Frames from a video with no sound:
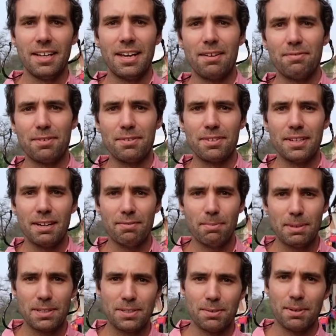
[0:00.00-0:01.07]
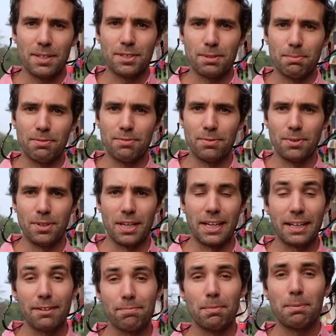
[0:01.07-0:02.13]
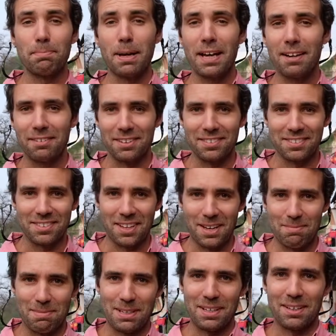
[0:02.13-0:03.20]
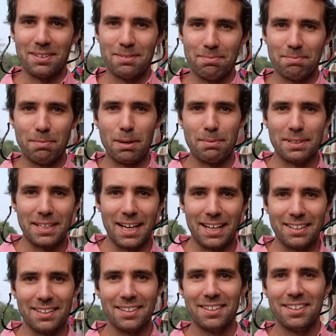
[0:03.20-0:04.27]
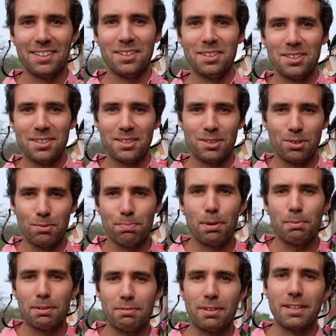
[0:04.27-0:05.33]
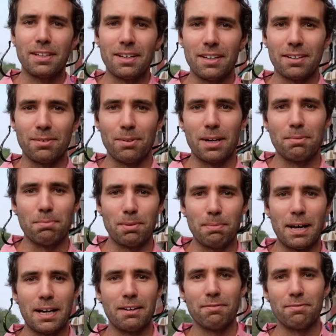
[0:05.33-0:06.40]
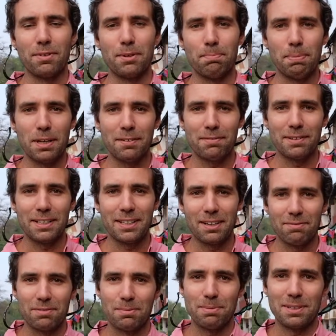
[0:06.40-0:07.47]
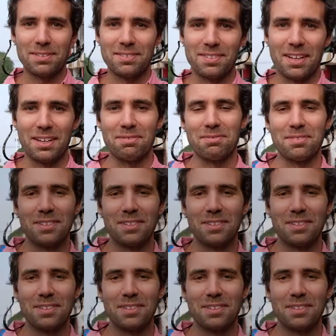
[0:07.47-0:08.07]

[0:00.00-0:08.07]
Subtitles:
If you've never been to Asia before, like if my parents came here, mum and dad, you'd probably really like Luang Prabang and feel perfectly comfortable and safe.